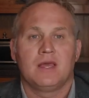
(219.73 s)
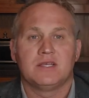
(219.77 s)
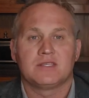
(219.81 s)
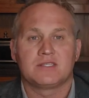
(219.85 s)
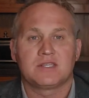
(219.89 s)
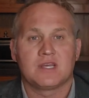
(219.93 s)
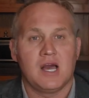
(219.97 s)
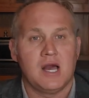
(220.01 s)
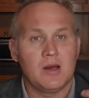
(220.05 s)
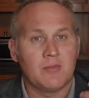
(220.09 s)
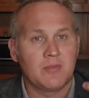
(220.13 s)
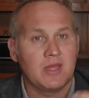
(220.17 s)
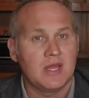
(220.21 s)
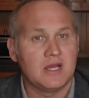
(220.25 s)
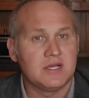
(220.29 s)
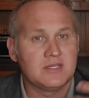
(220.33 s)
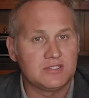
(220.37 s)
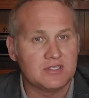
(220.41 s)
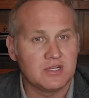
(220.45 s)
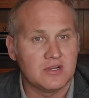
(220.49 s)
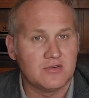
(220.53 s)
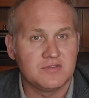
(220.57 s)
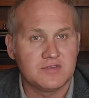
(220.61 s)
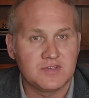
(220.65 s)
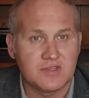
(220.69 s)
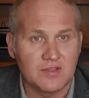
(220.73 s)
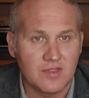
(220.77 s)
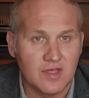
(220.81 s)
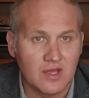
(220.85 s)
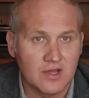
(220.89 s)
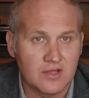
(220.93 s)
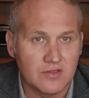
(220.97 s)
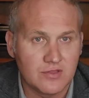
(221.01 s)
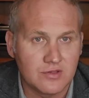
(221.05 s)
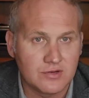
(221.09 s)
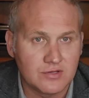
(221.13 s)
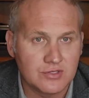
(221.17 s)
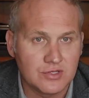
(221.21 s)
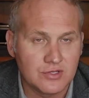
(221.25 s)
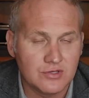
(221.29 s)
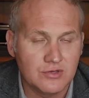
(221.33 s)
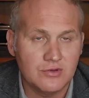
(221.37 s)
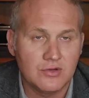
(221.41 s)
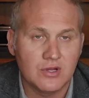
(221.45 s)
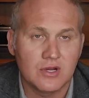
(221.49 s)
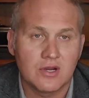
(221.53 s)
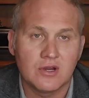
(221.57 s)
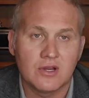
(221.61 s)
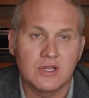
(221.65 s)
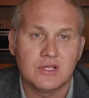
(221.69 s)
Is Comcast servicing the other
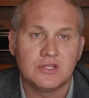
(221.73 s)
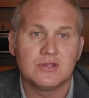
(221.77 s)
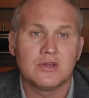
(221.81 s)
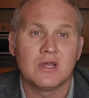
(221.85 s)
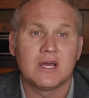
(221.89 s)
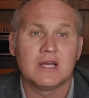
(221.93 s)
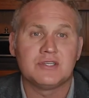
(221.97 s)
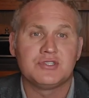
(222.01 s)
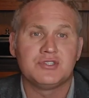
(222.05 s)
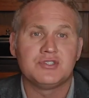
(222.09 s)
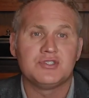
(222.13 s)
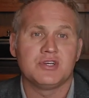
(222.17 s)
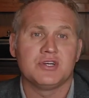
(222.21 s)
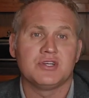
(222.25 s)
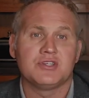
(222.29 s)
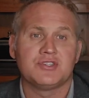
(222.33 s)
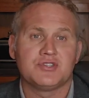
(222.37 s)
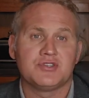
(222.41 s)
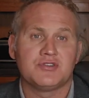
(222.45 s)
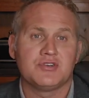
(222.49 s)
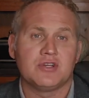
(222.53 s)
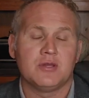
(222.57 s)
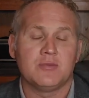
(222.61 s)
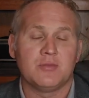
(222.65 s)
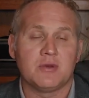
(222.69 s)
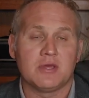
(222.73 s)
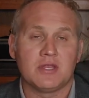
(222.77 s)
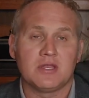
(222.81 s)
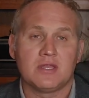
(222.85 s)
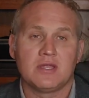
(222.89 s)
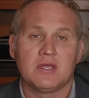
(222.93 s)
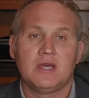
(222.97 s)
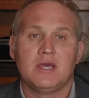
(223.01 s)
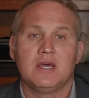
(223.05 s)
2, or are you guys just streaming?